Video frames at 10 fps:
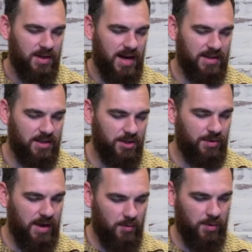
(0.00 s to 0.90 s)
God, it's in your
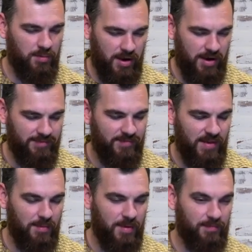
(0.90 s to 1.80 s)
name we pray.
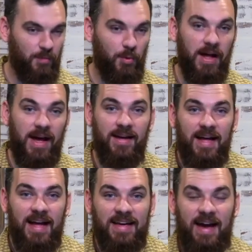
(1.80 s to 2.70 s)
Amen. Well, hey,
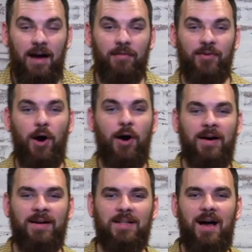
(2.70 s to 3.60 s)
Calvary
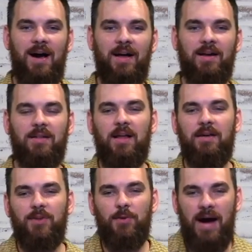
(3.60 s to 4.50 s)
Online,
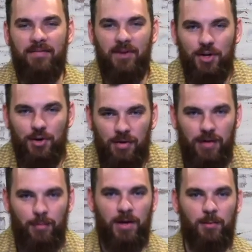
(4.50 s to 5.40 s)
love you. Have a
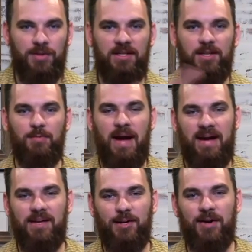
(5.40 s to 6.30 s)
great week. We'll see you back
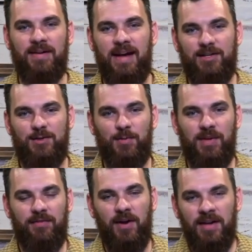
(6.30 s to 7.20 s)
here next
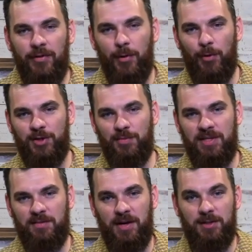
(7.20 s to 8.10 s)
week for another worship
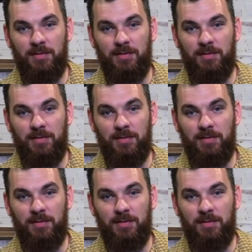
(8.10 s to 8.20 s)
experience.